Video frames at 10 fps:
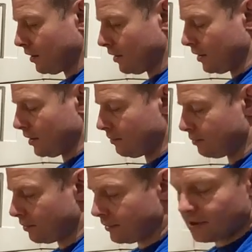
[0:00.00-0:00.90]
And
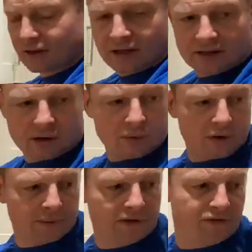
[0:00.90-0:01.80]
probably could have done that a
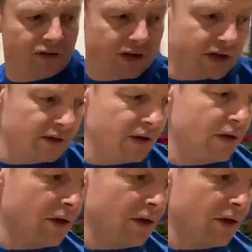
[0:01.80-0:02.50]
wee bit finer.